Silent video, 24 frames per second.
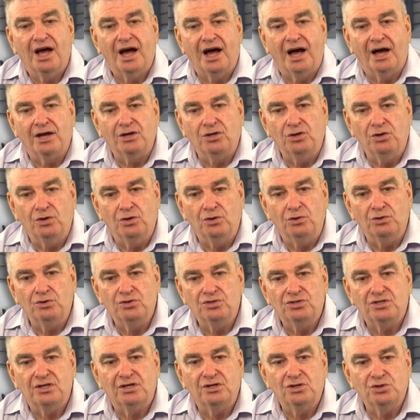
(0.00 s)
are
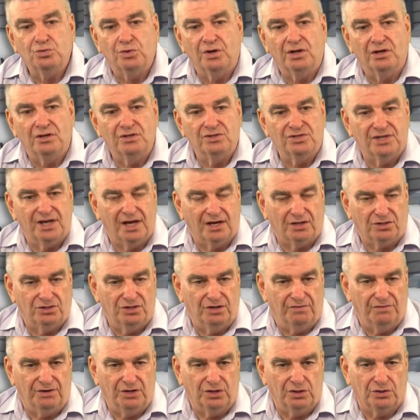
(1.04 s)
used as well as the
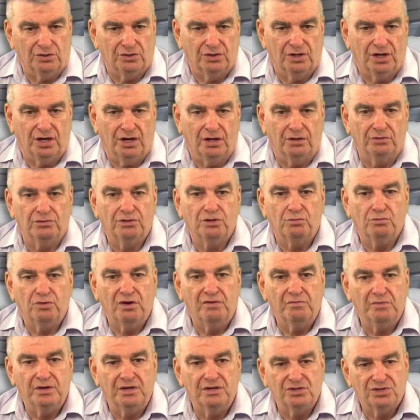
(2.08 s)
activity on node that
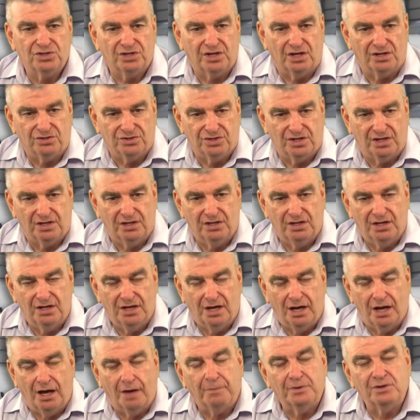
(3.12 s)
we've been discussing
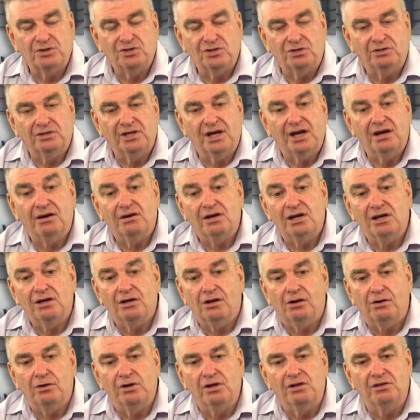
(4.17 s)
up until now,
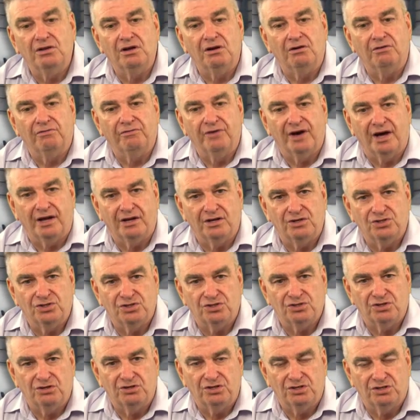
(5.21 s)
including their
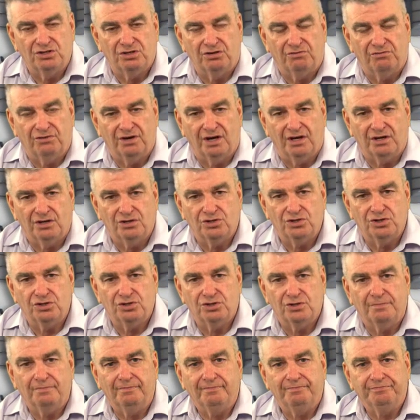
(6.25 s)
advantages and
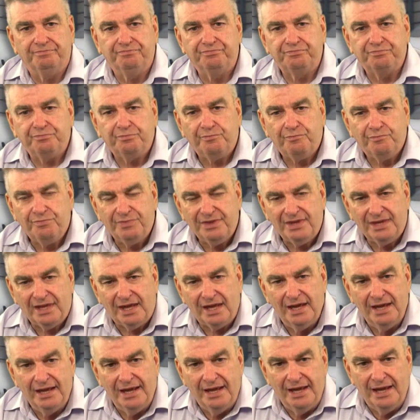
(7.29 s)
disadvantages.
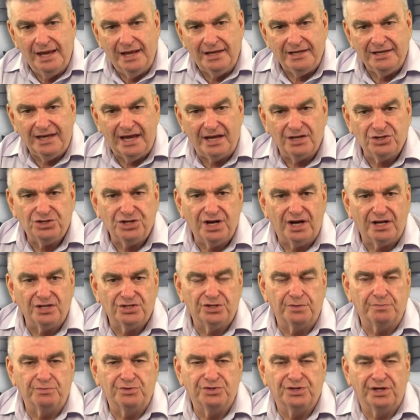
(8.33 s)
Gantt charts
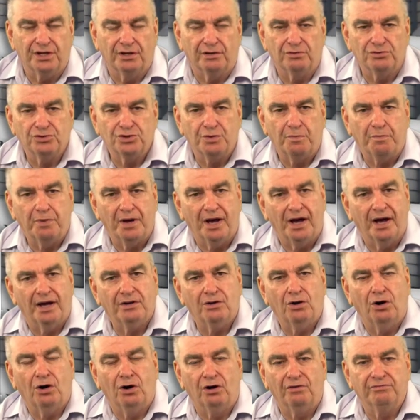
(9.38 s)
themselves are part
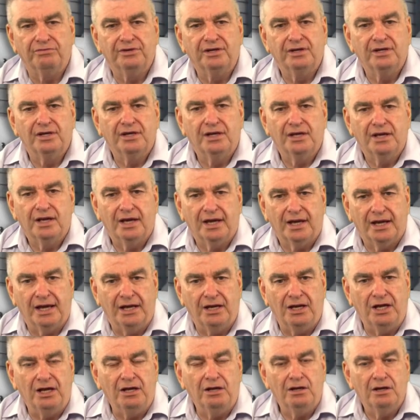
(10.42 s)
of
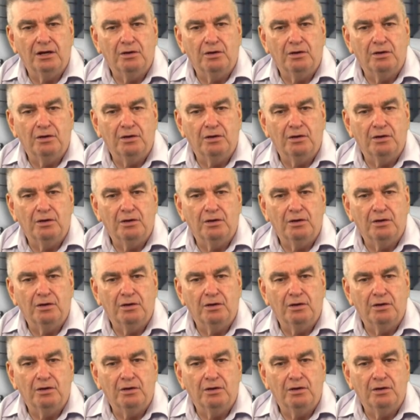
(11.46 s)
any